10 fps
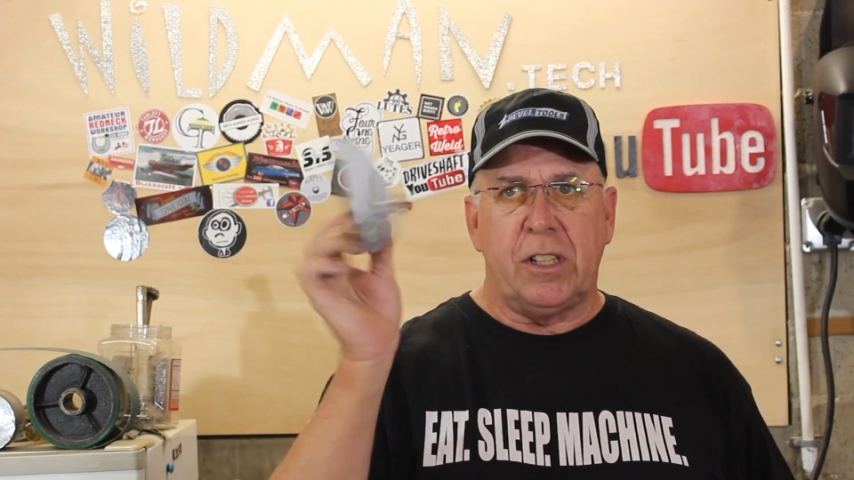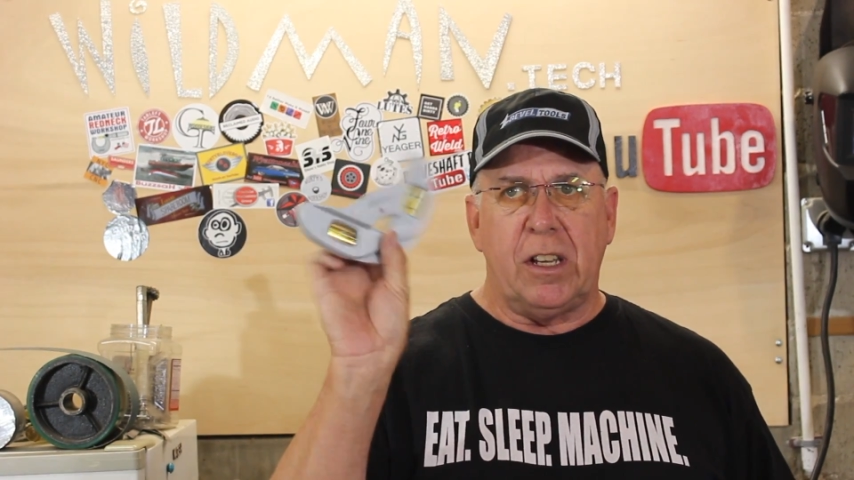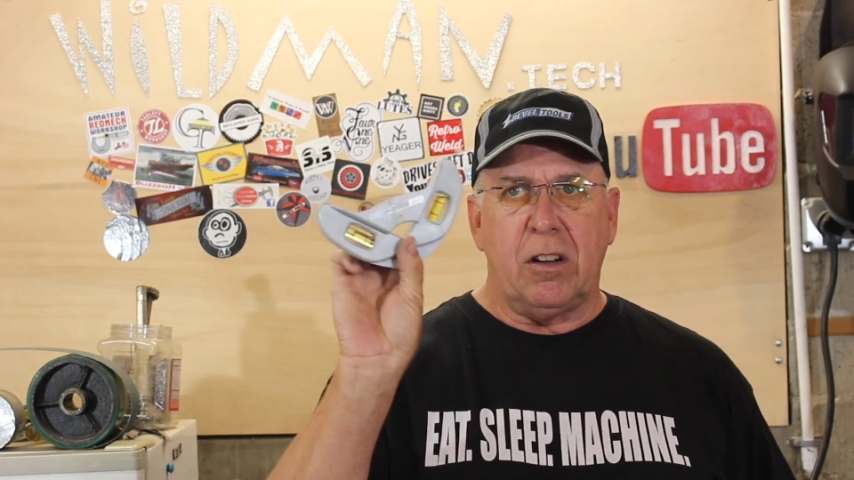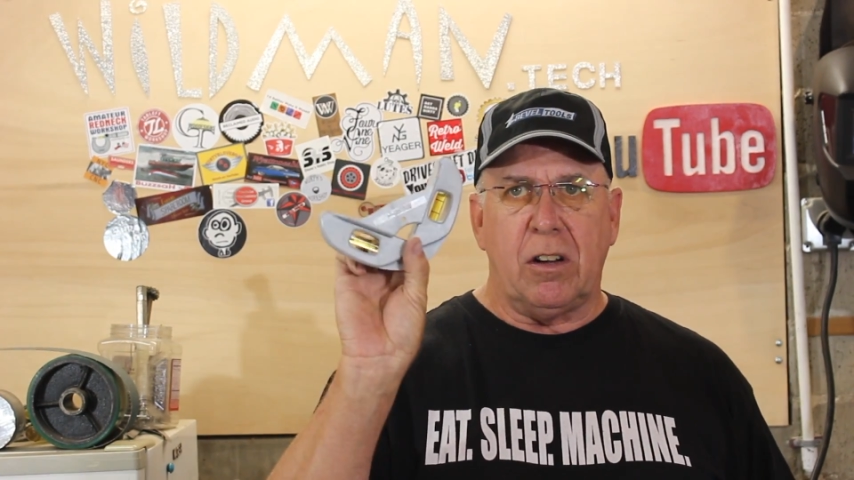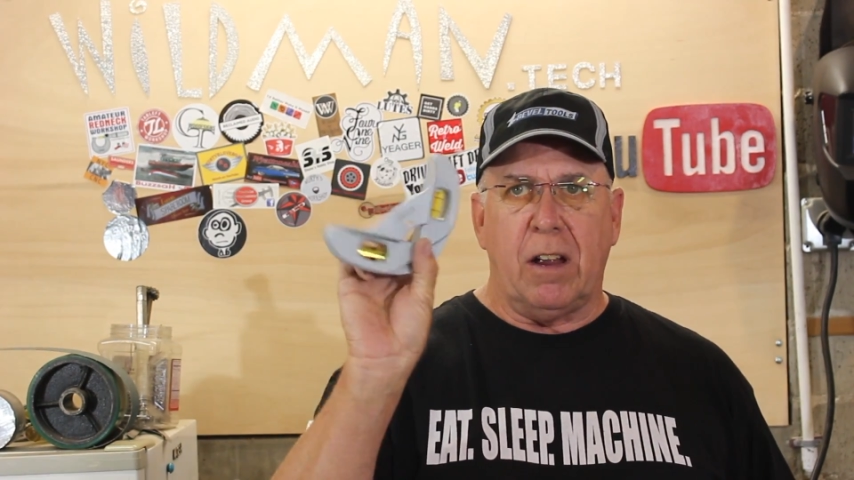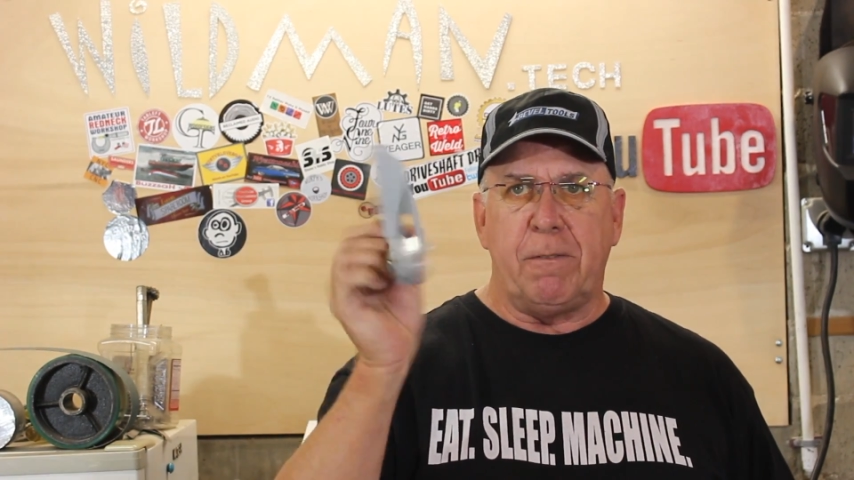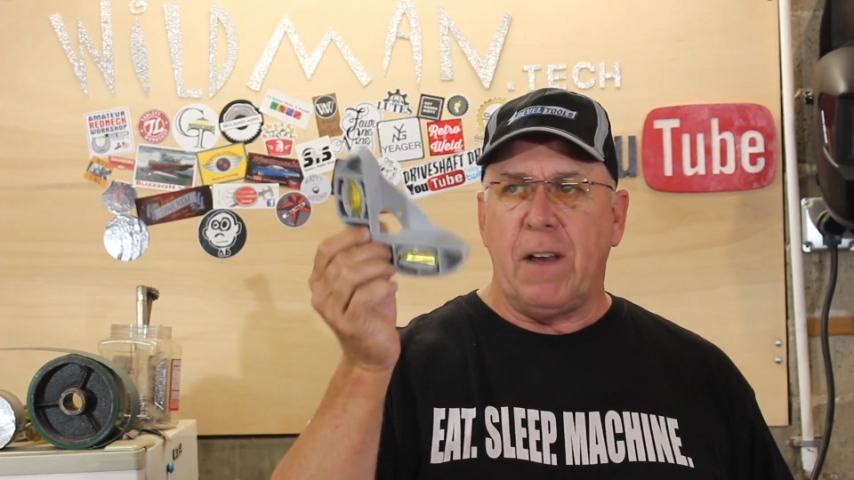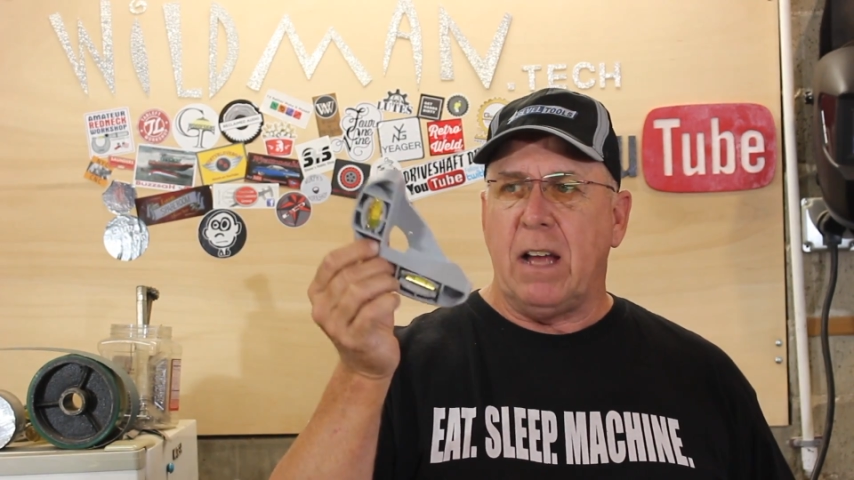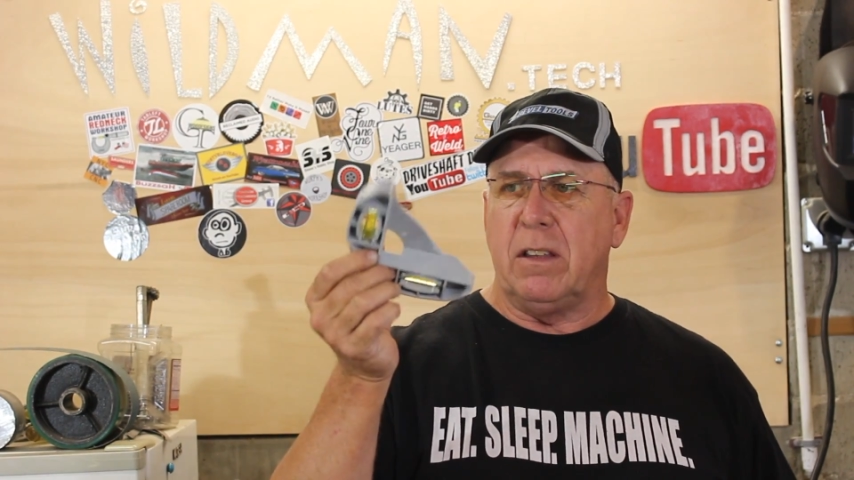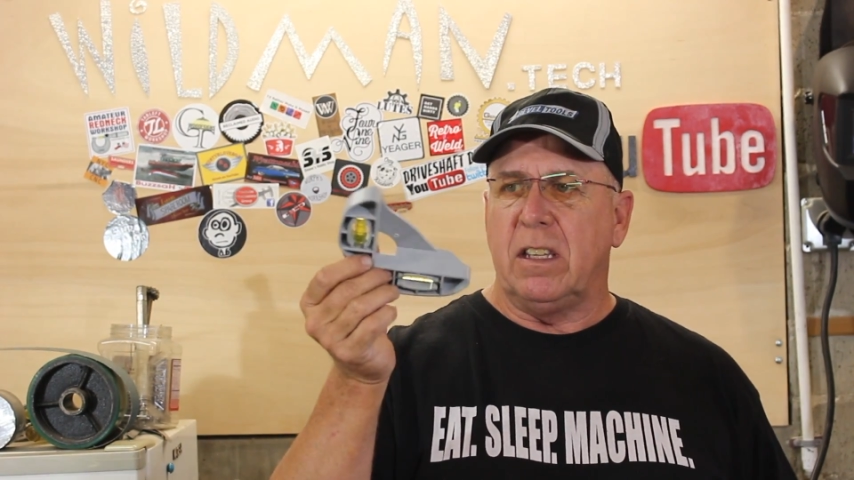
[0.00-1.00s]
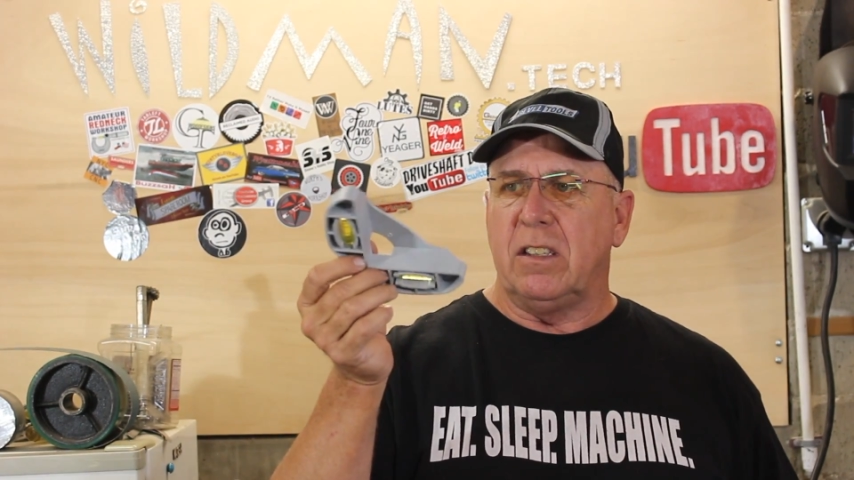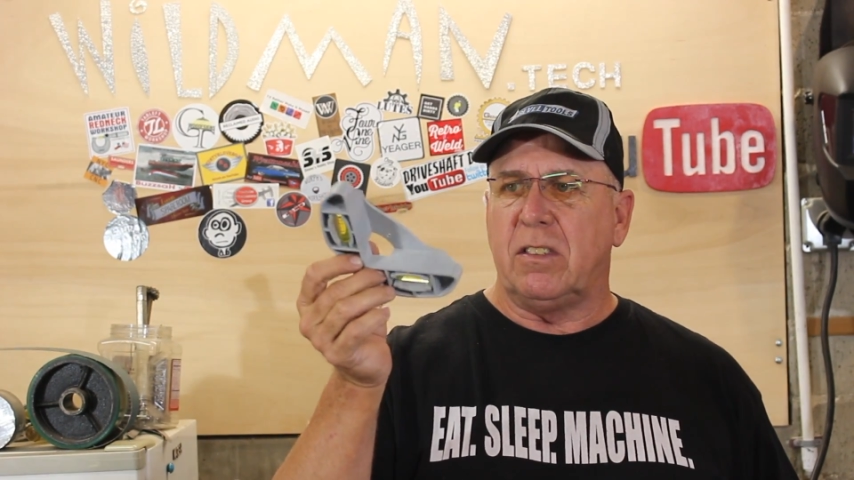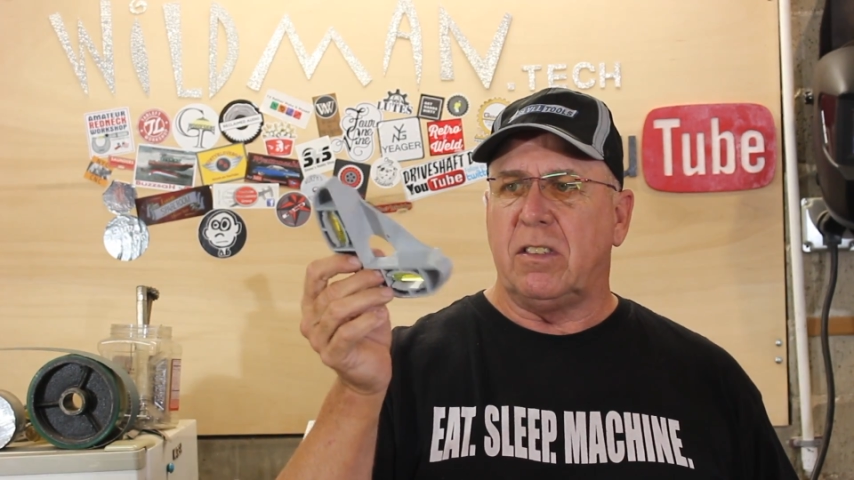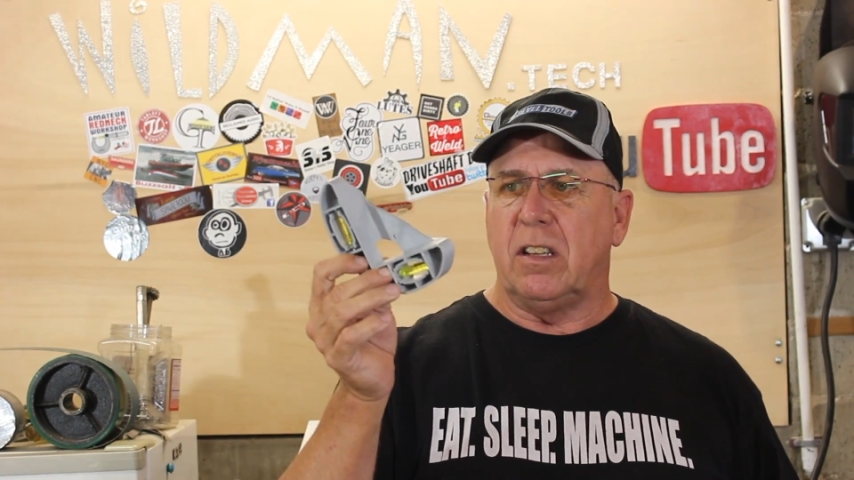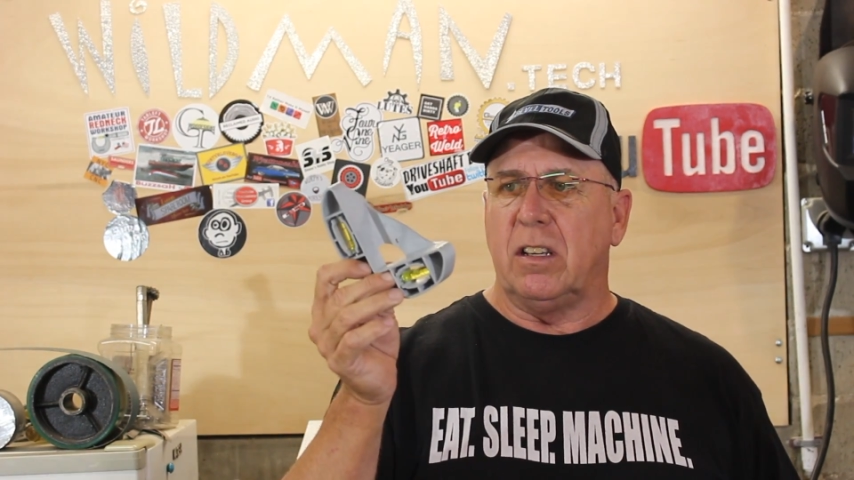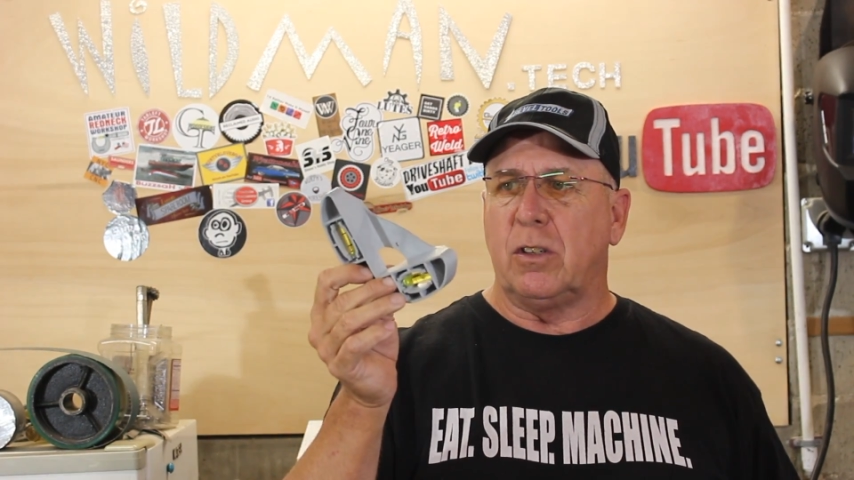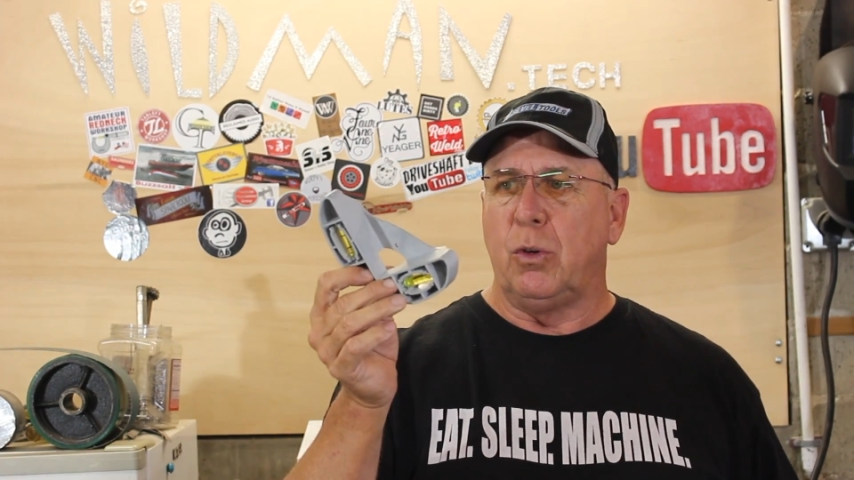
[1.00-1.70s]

center and I found this uh,